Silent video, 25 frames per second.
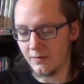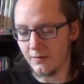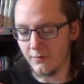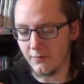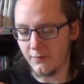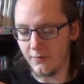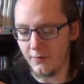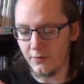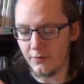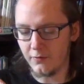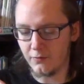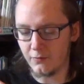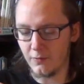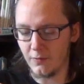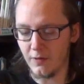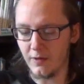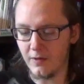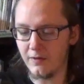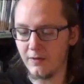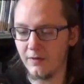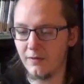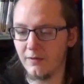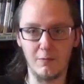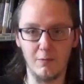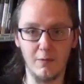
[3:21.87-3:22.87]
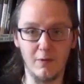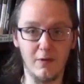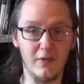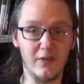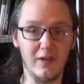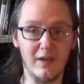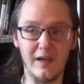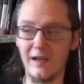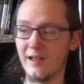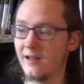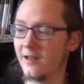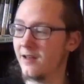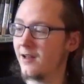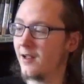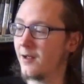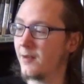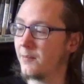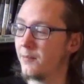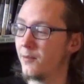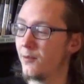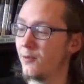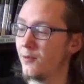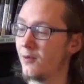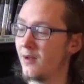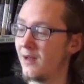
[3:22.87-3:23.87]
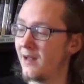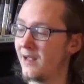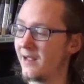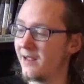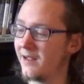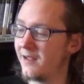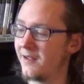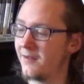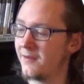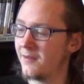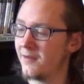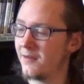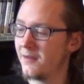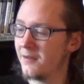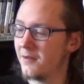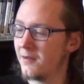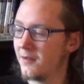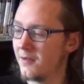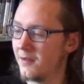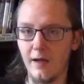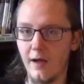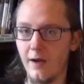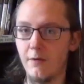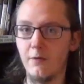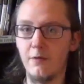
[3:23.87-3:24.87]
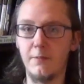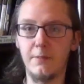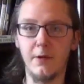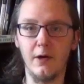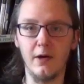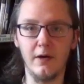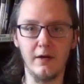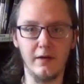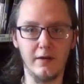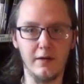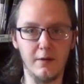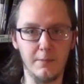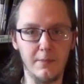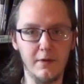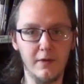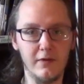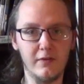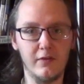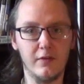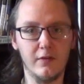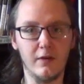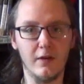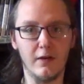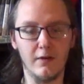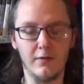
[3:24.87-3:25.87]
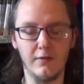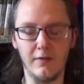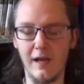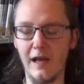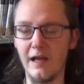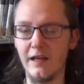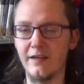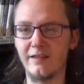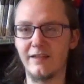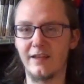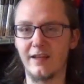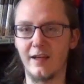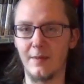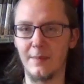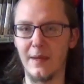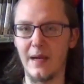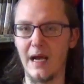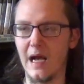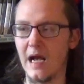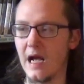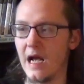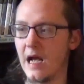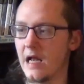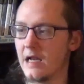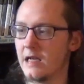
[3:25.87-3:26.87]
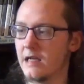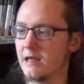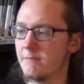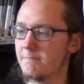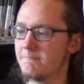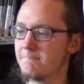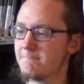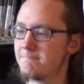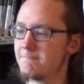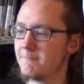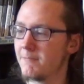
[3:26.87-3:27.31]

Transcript: The first one, once again, a bootleg, Harry Potter and the Prisoner of Azkaban.